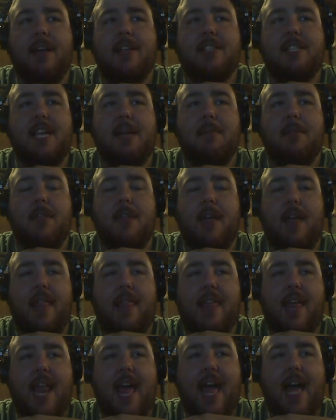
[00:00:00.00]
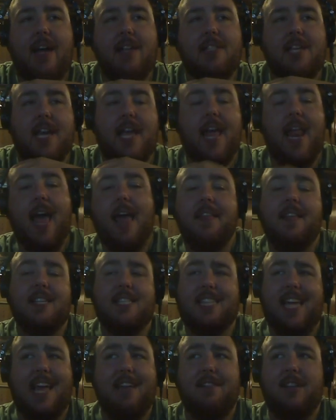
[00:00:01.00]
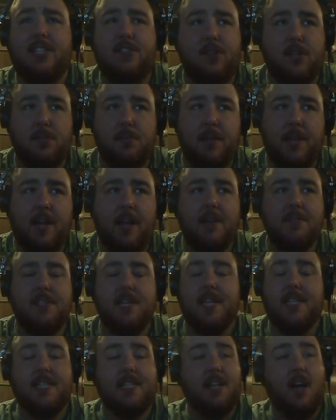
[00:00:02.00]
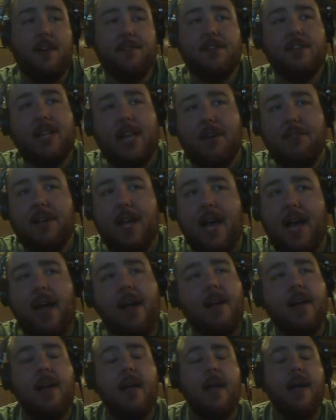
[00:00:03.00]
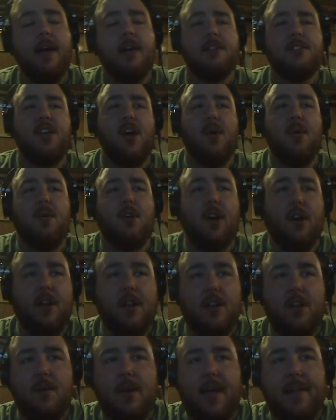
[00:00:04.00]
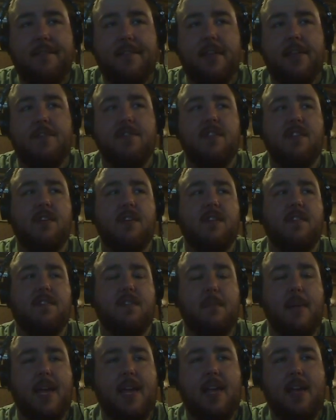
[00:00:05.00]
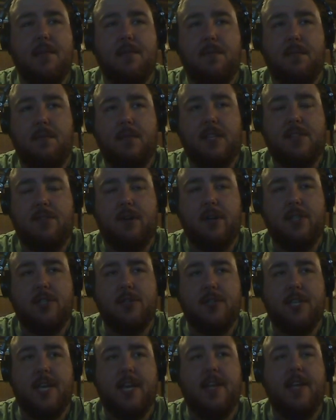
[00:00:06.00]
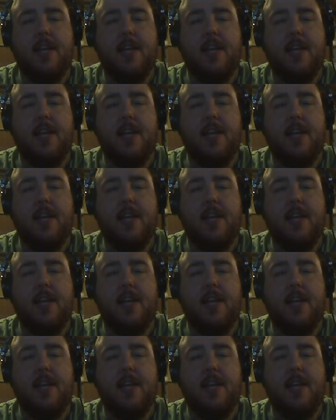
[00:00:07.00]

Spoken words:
team that has, again, and this is Envy's first playoffs. It's for Cloud9. So good on you, Envy, for making it as far as you did.